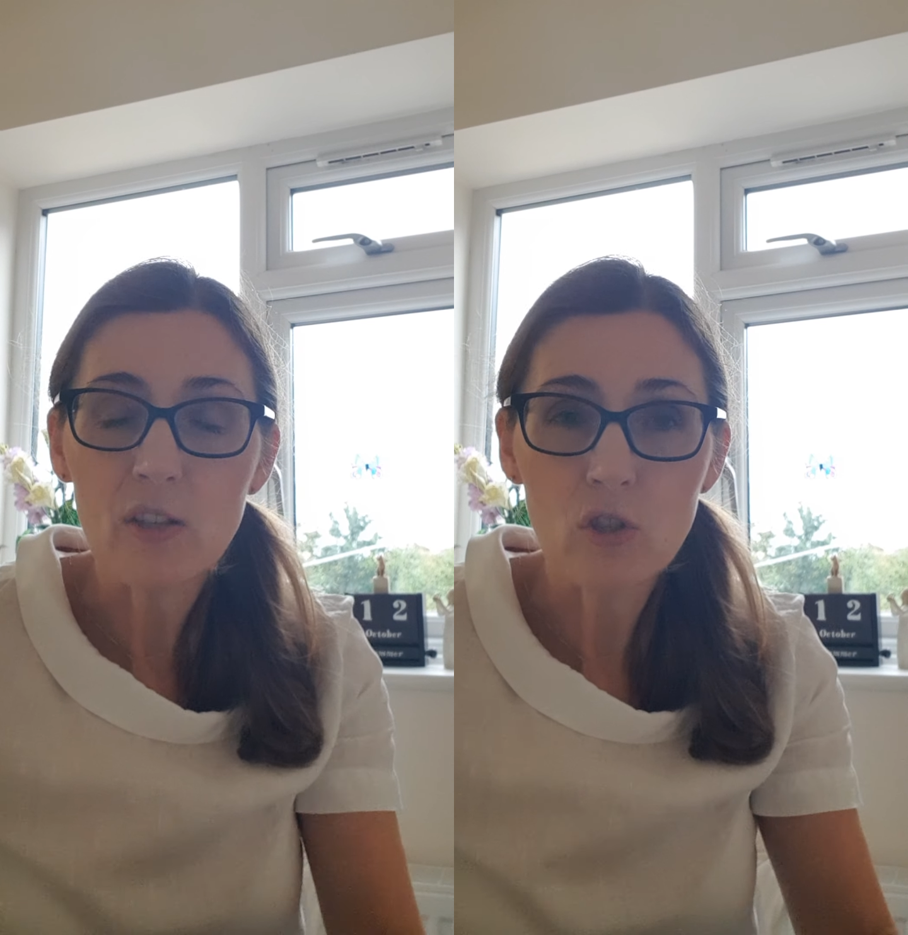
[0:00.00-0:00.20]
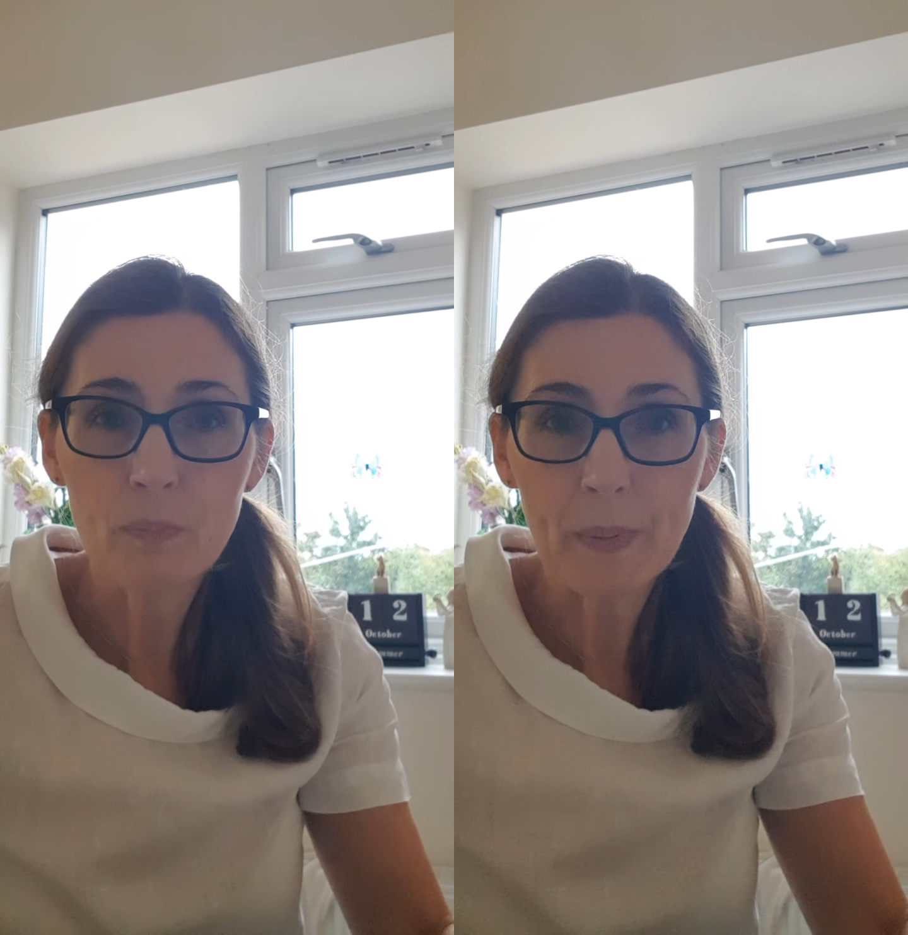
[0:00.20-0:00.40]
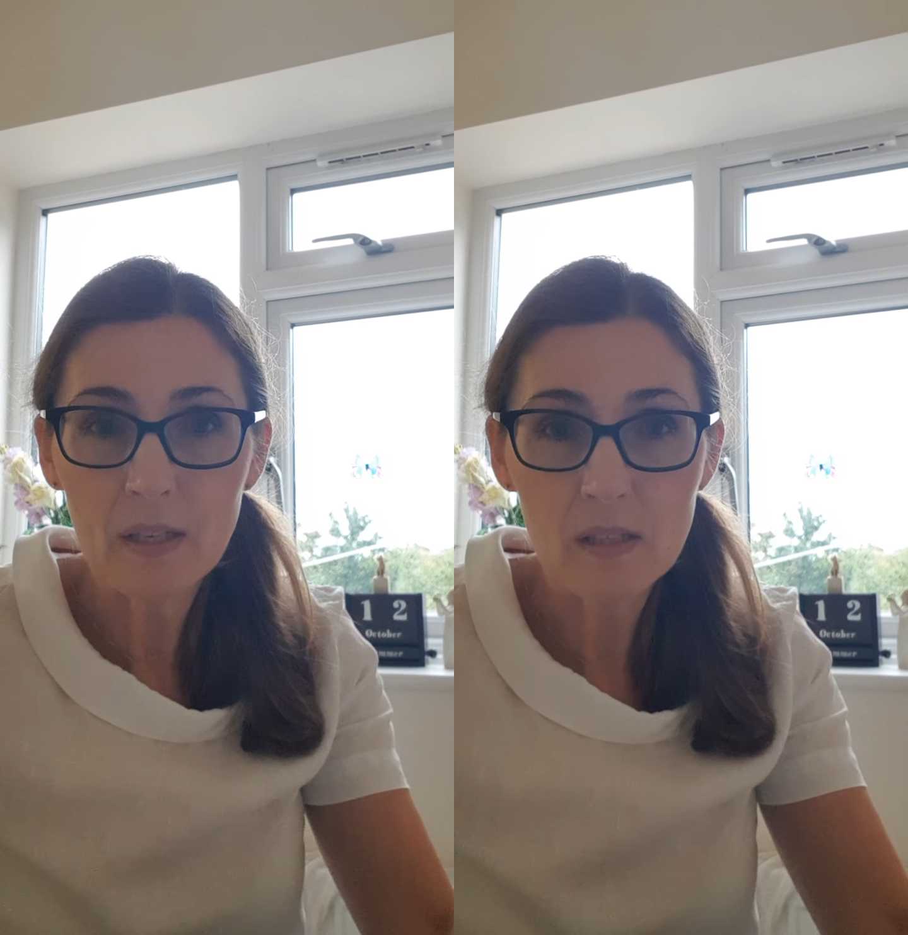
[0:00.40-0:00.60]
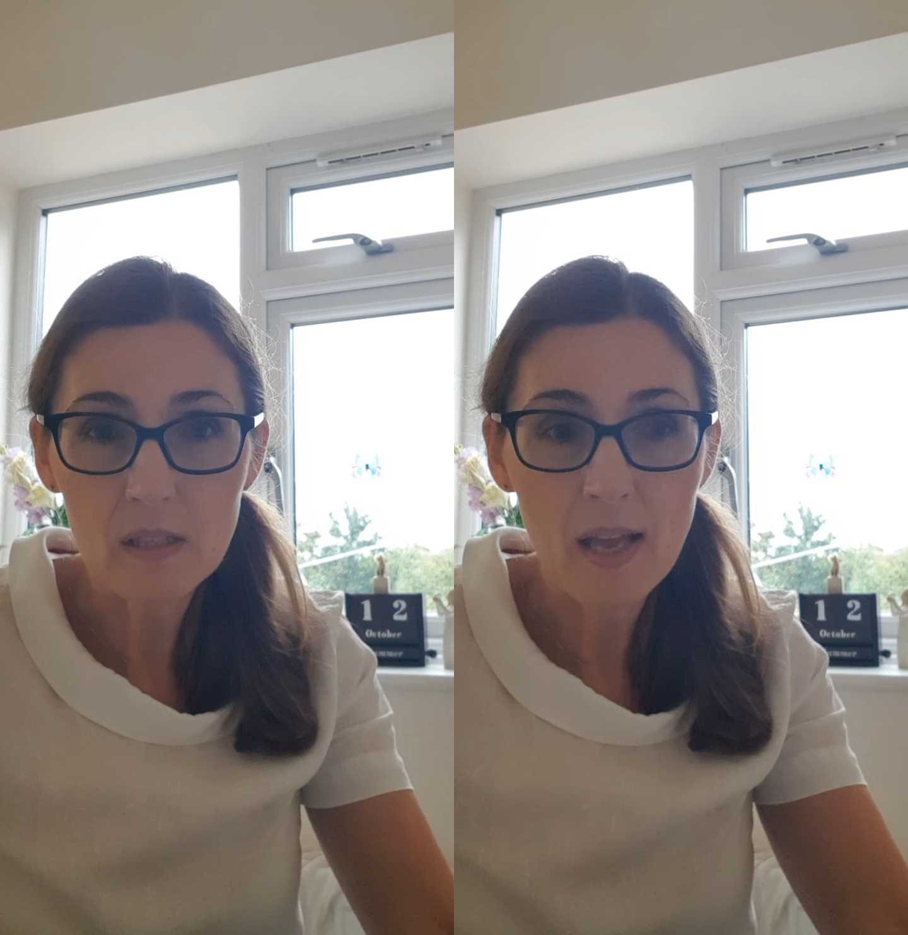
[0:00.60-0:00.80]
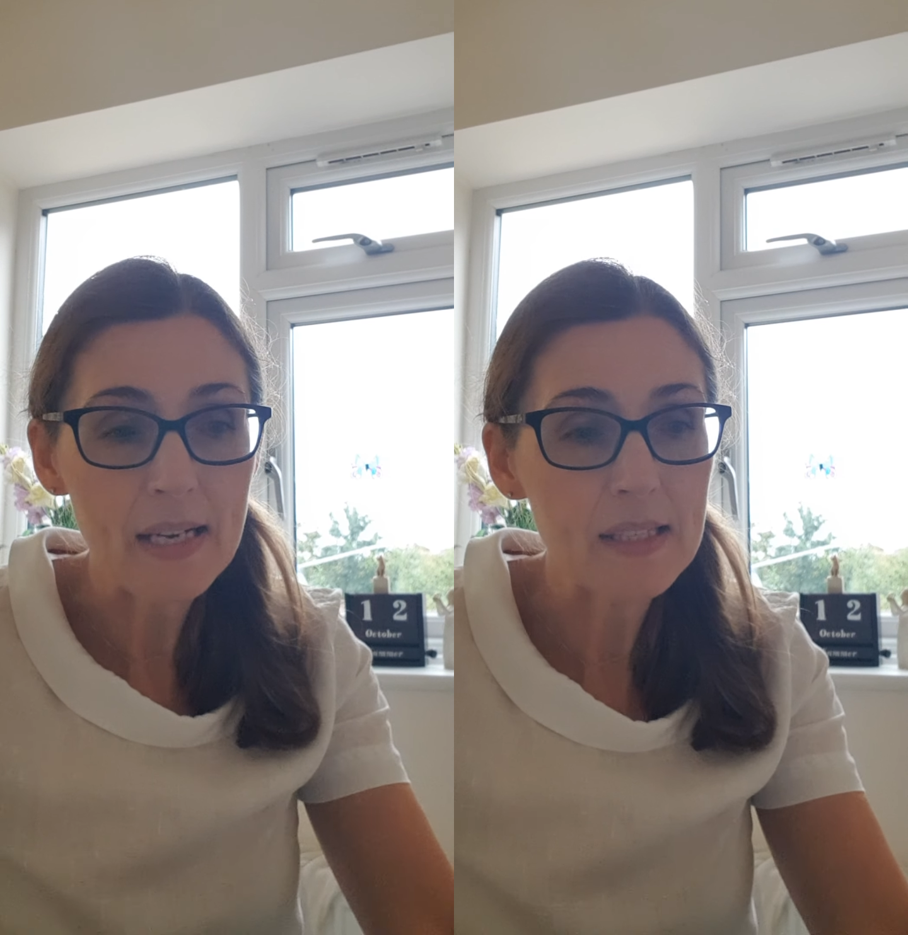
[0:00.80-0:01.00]
should be
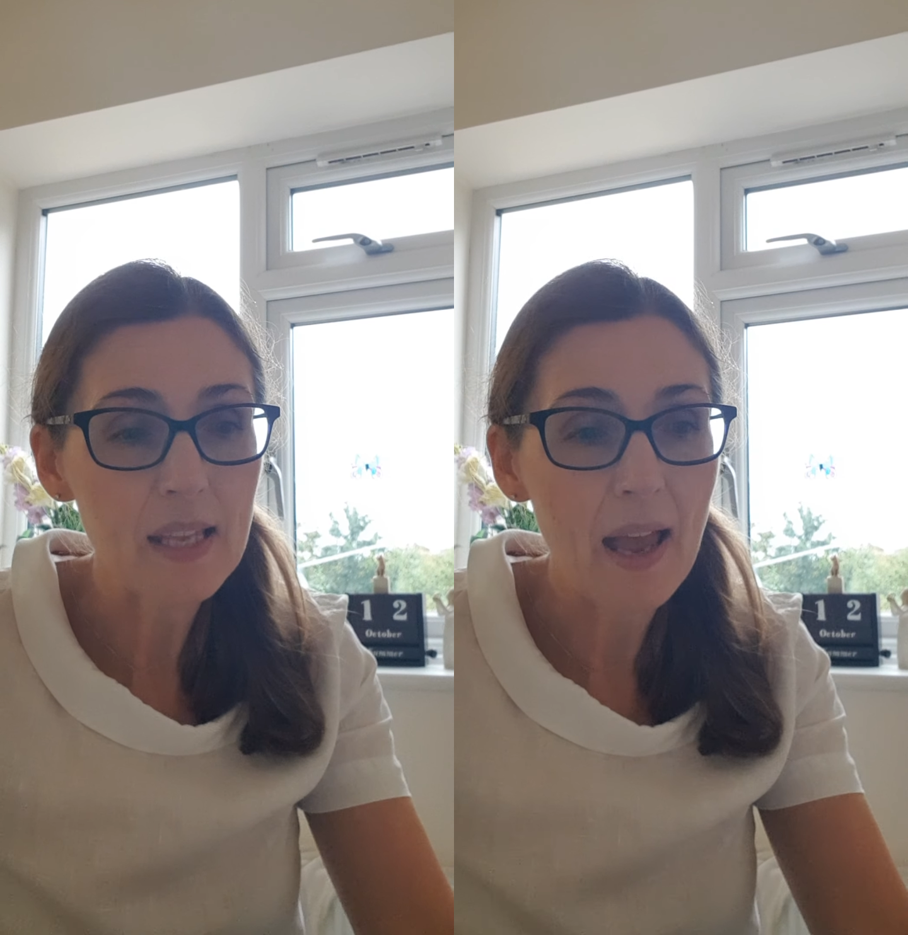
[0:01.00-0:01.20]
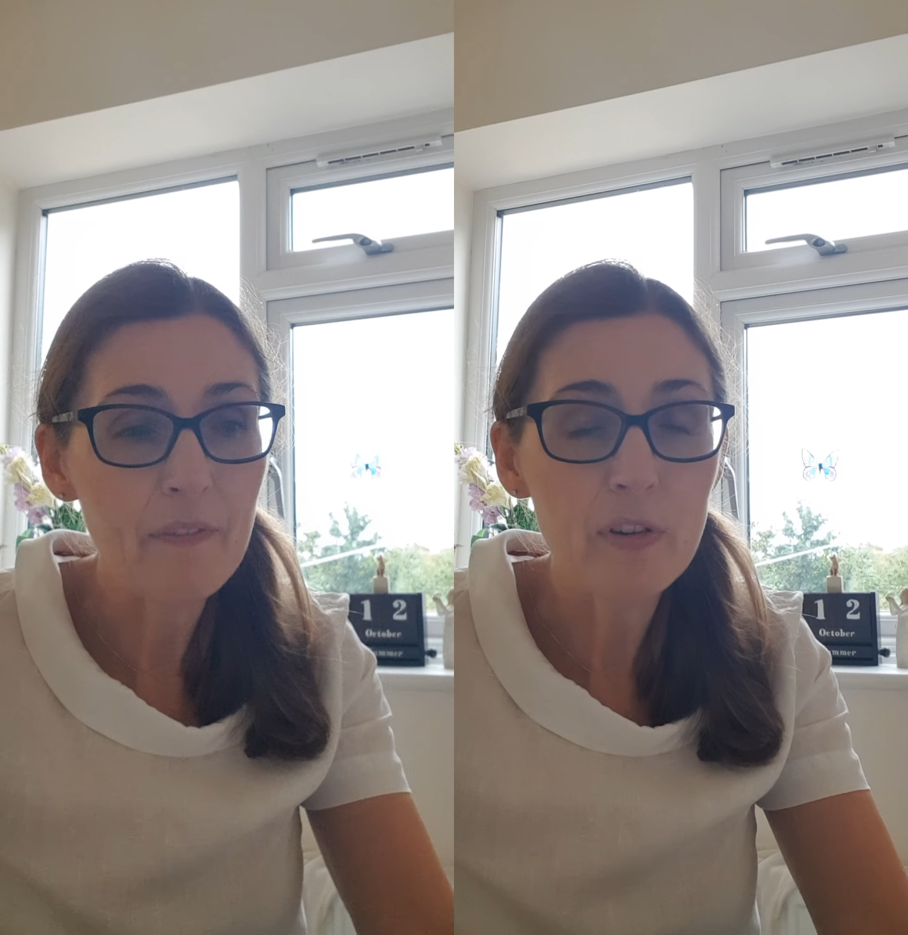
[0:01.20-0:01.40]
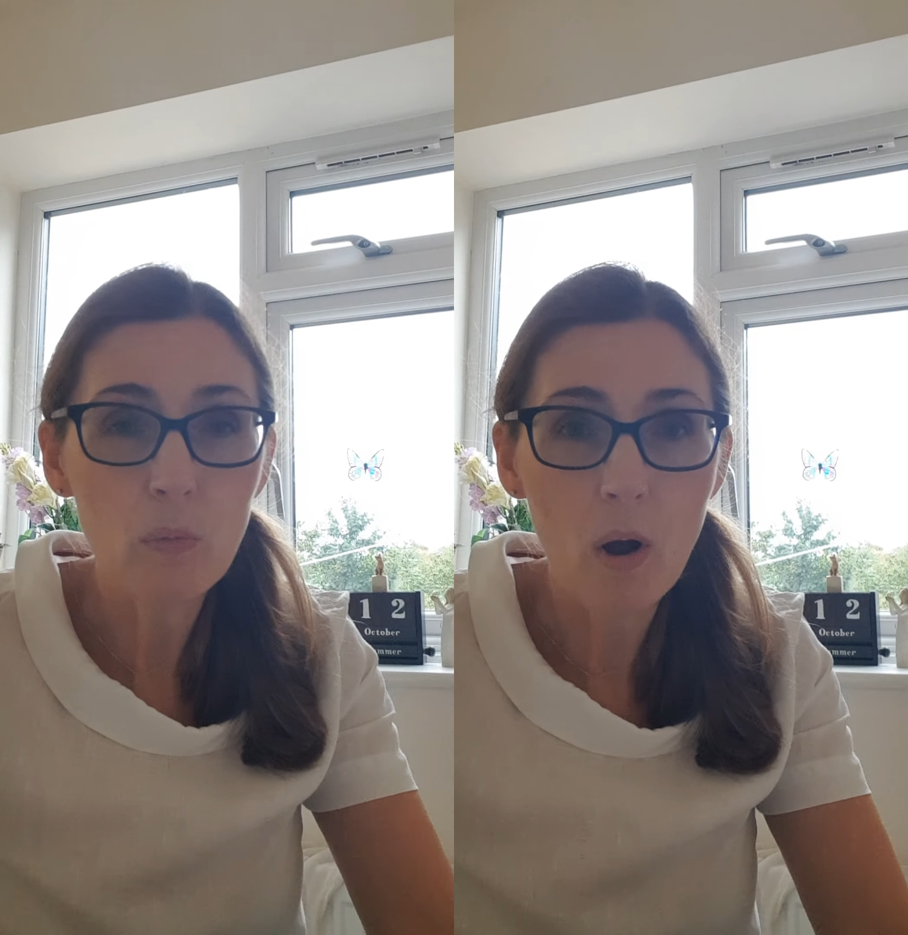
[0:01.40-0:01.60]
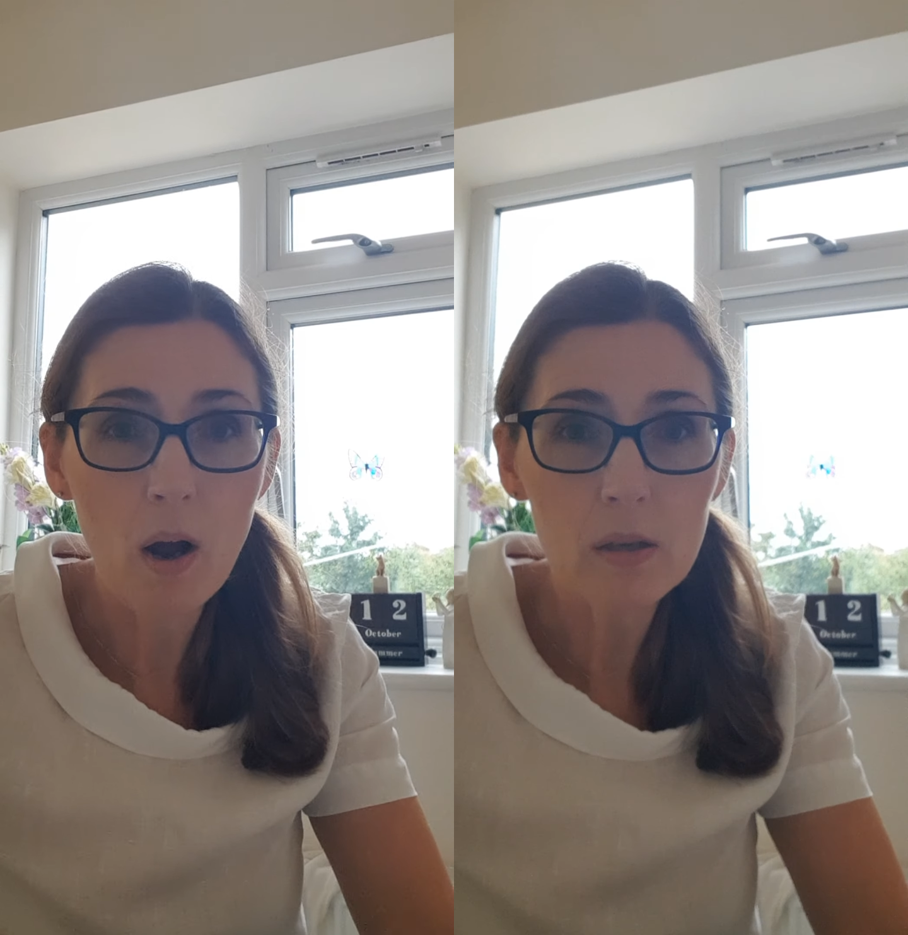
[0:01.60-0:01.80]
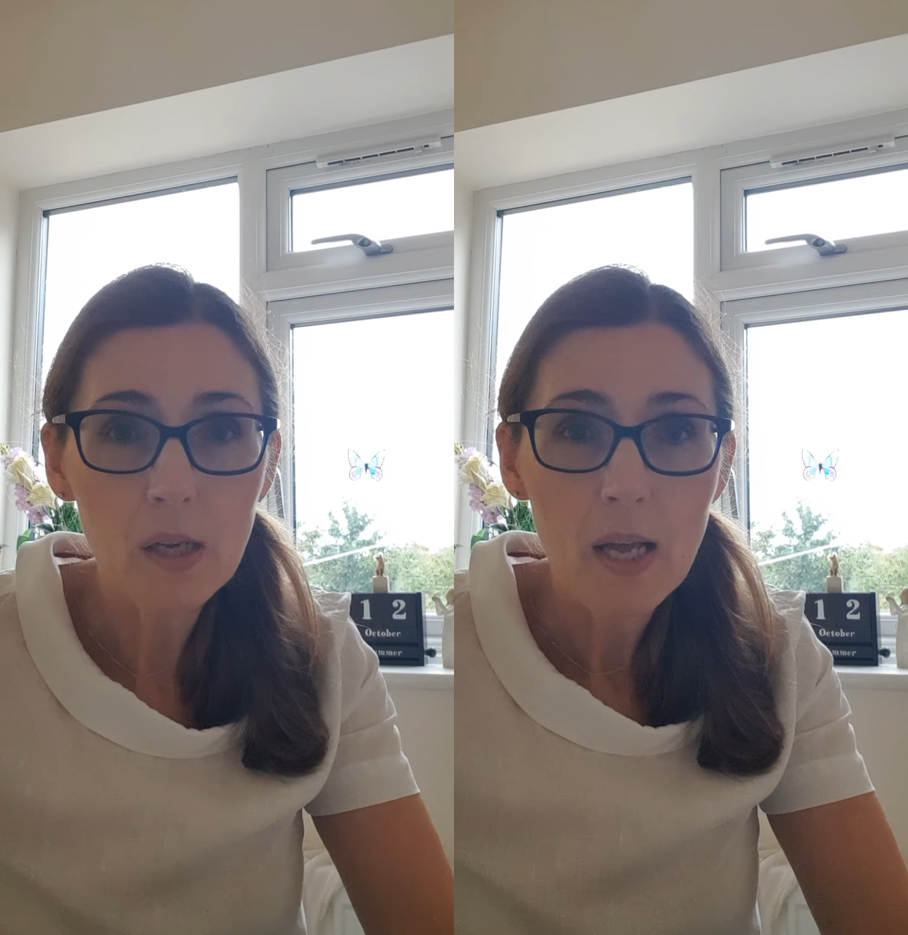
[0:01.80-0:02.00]
concerning to
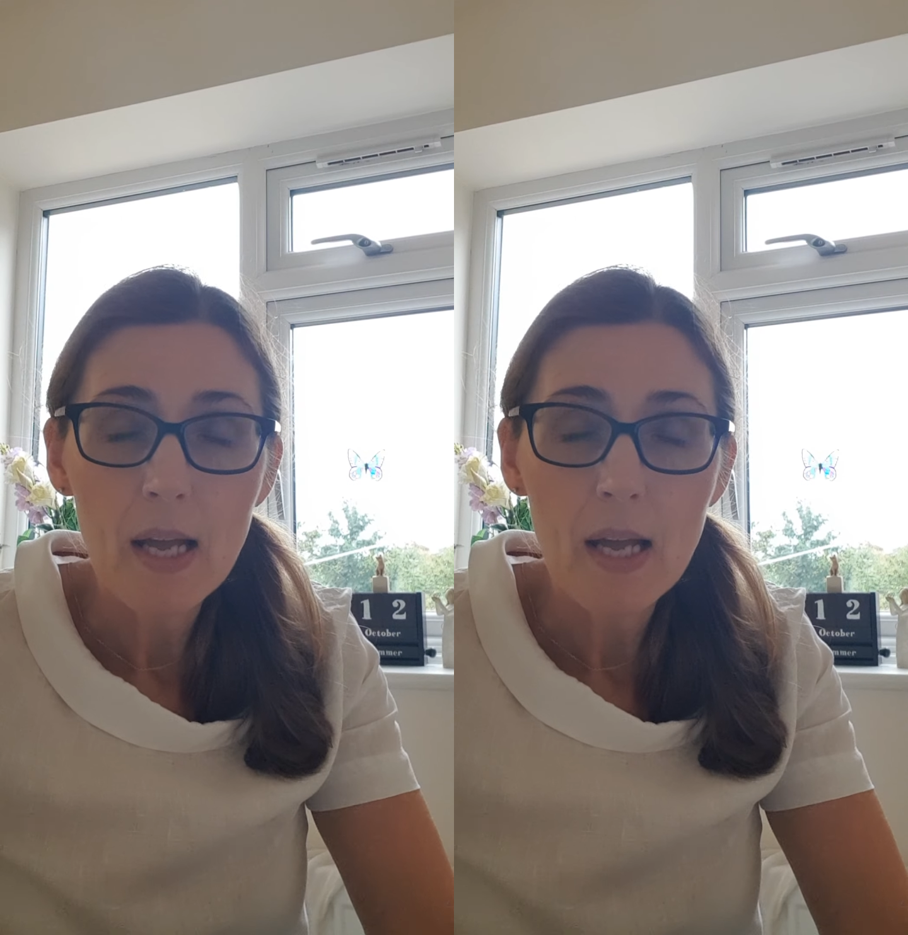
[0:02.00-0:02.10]
everyone.